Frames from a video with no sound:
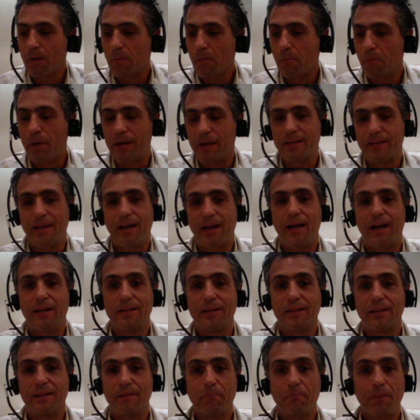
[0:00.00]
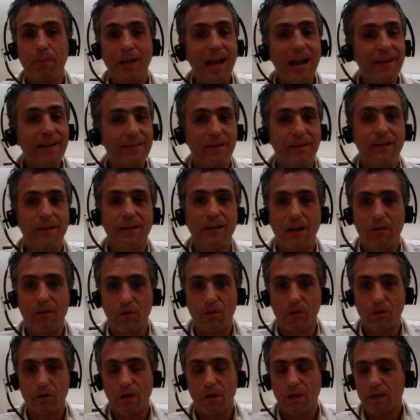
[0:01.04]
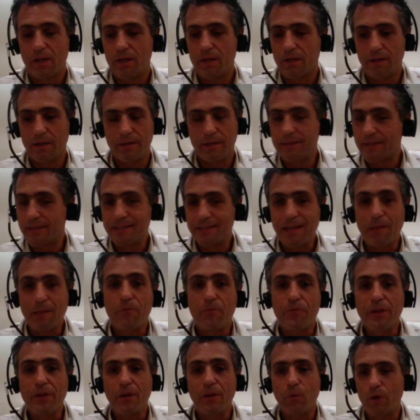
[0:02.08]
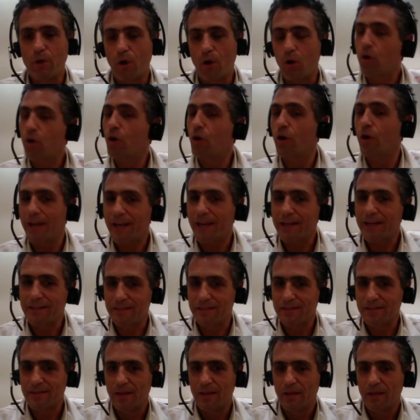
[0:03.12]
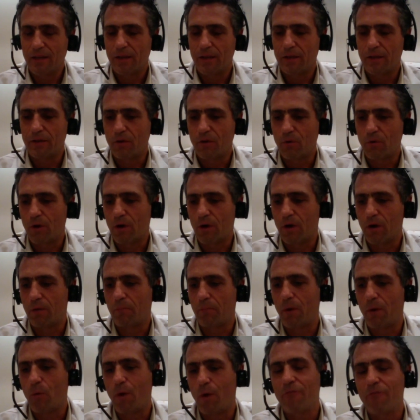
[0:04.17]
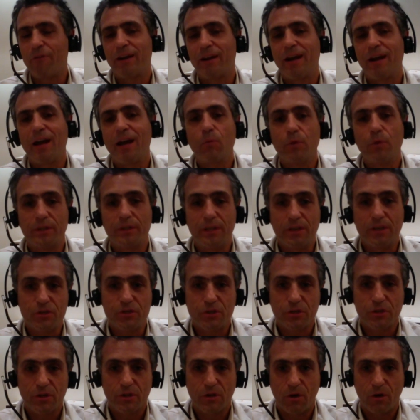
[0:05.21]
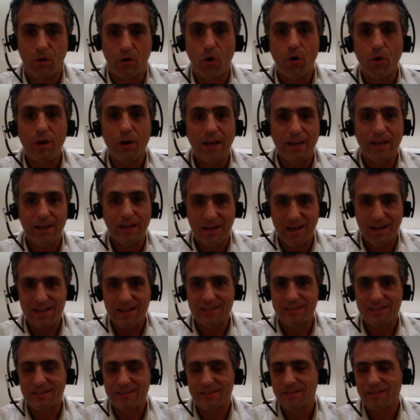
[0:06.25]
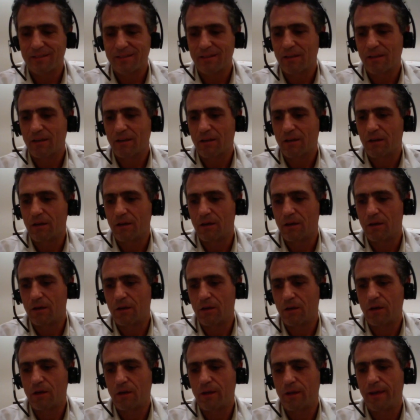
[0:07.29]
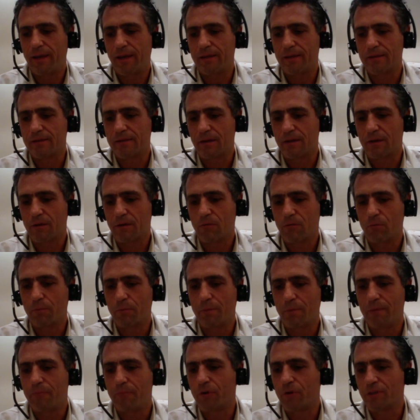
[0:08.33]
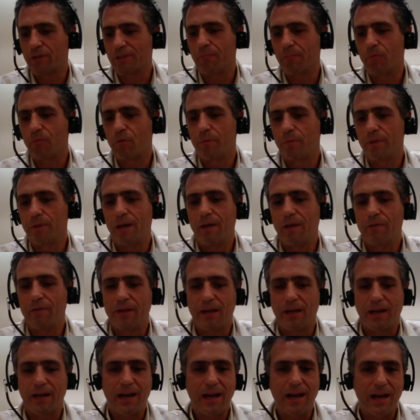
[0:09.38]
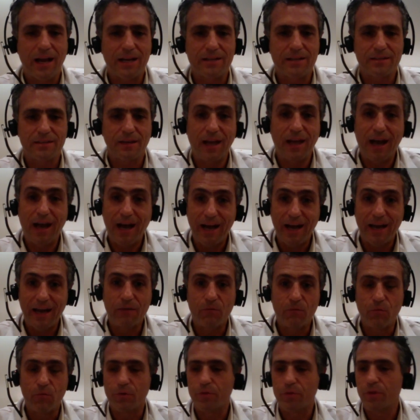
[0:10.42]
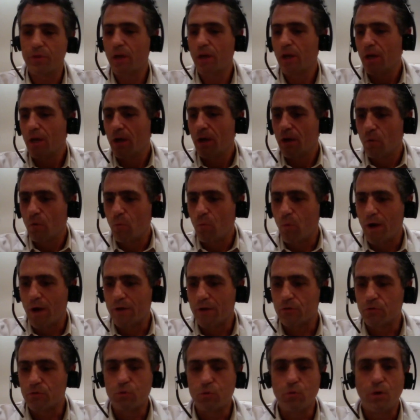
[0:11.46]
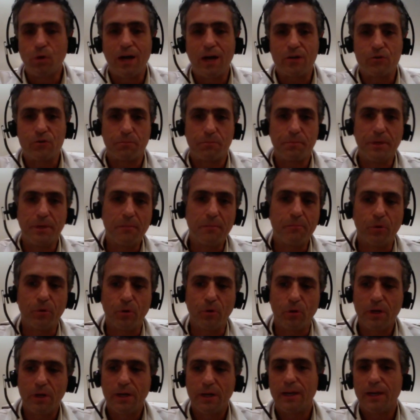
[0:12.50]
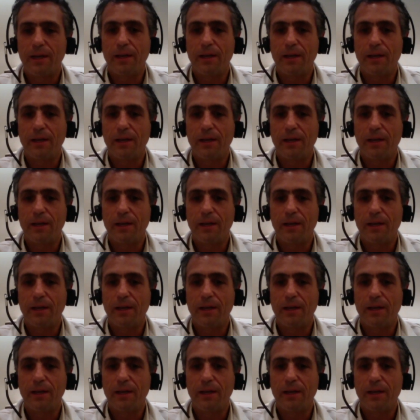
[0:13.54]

But at the planetary level, it's the same thing. We're all connected. My wife and I, we teach online classes, and we may, for example, be having a class live with 200 people